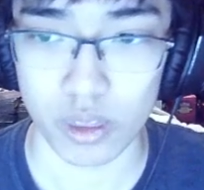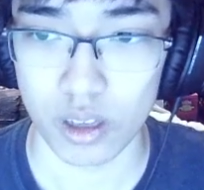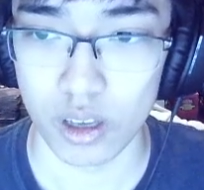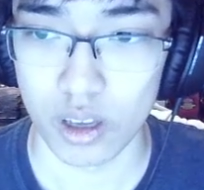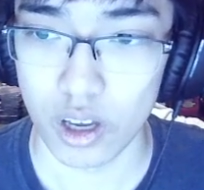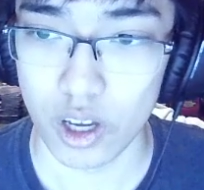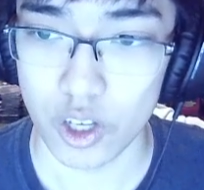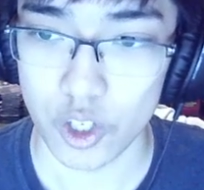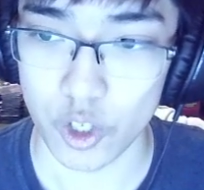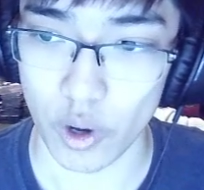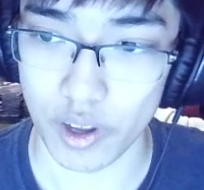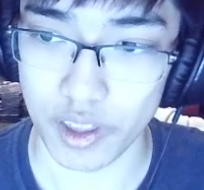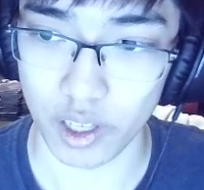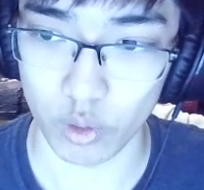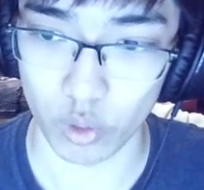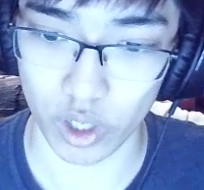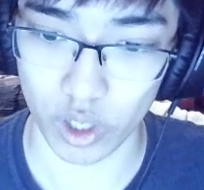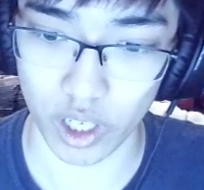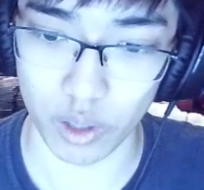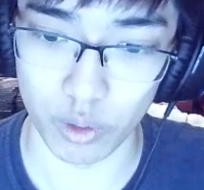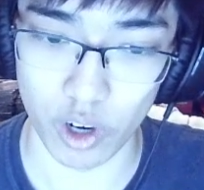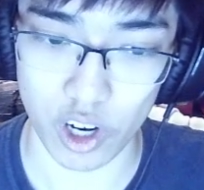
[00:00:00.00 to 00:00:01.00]
So I think
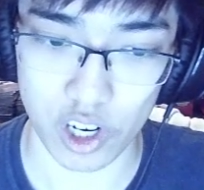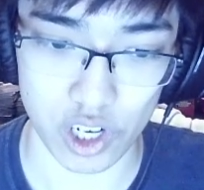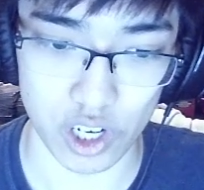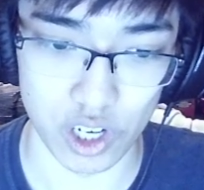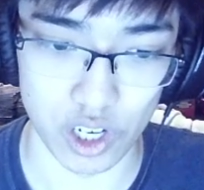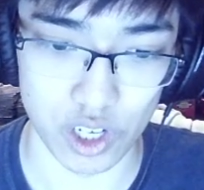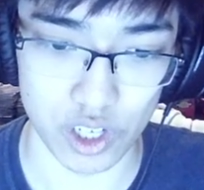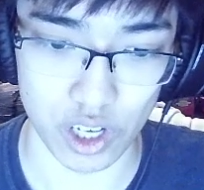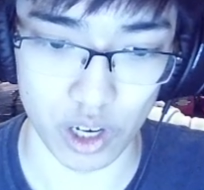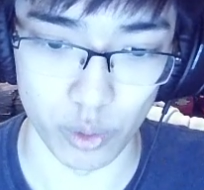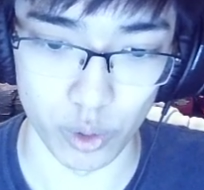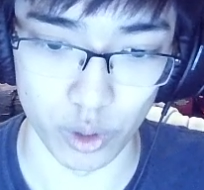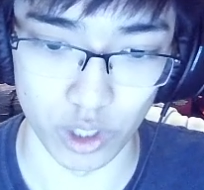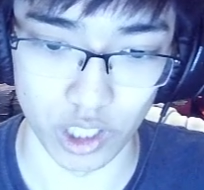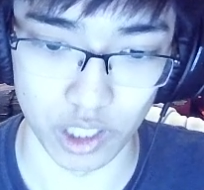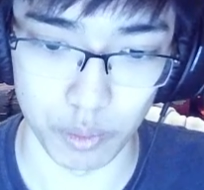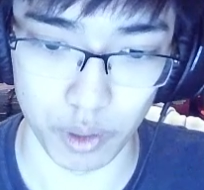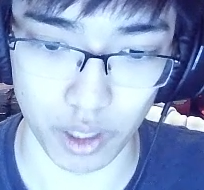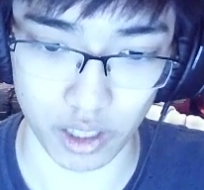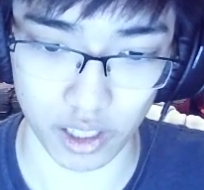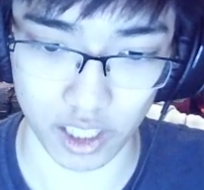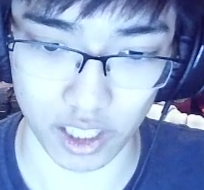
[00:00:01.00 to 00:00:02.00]
Rookie Rush is a really
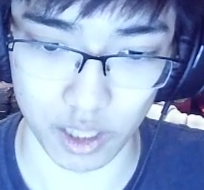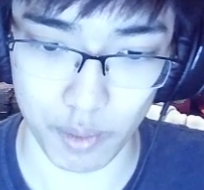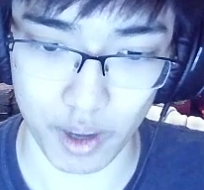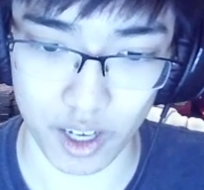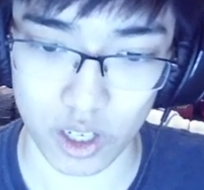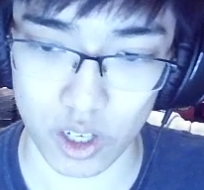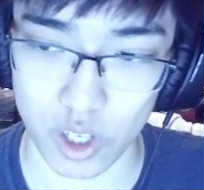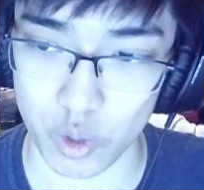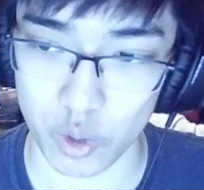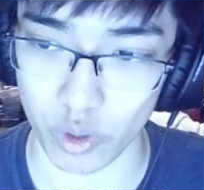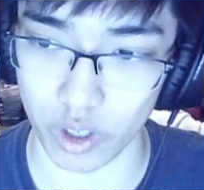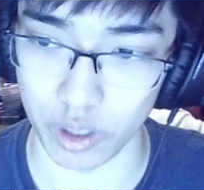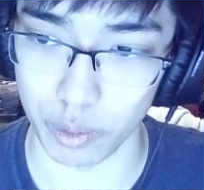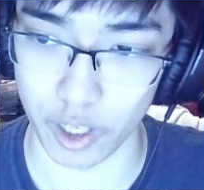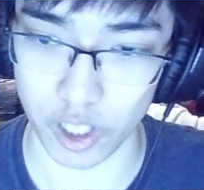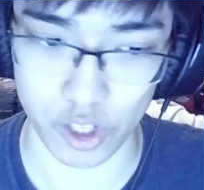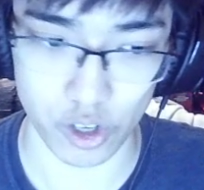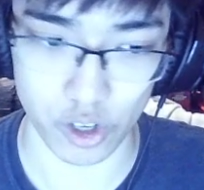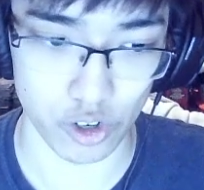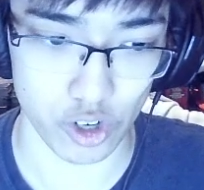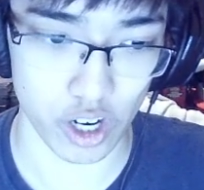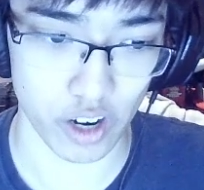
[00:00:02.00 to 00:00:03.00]
big thing in the meta, so we're going to play
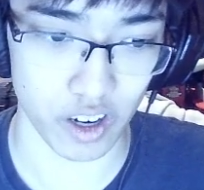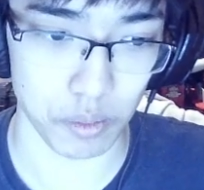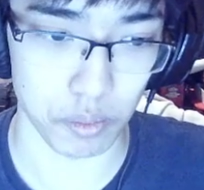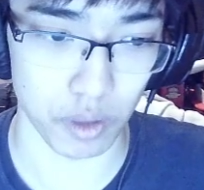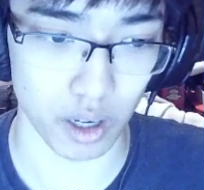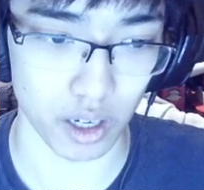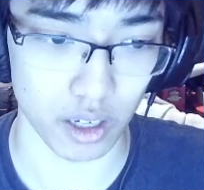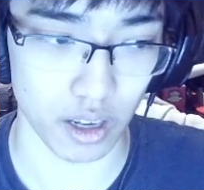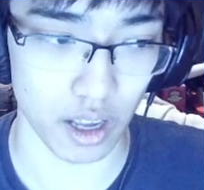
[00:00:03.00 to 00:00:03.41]
2 Cherrymon,